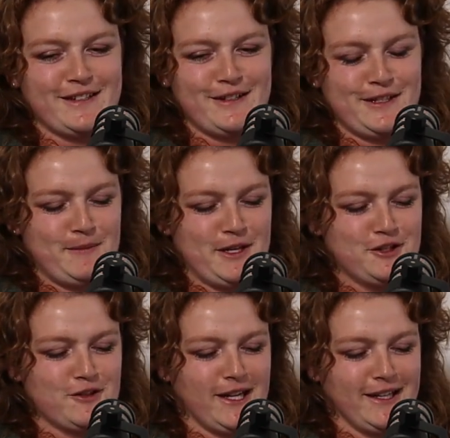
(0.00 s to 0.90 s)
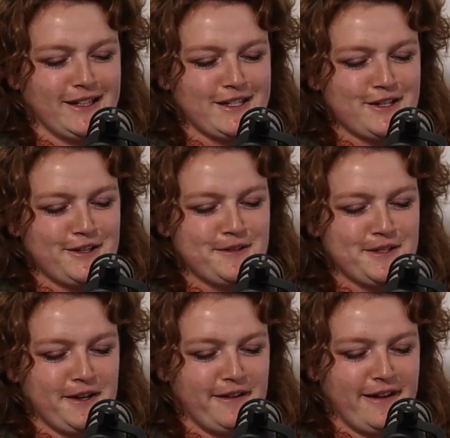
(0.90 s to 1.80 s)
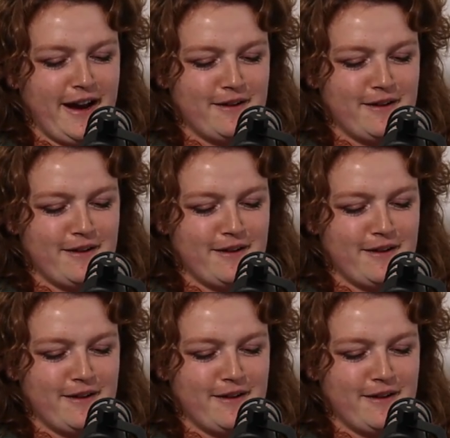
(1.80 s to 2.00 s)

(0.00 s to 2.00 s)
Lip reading: only so much adrenaline can do. So,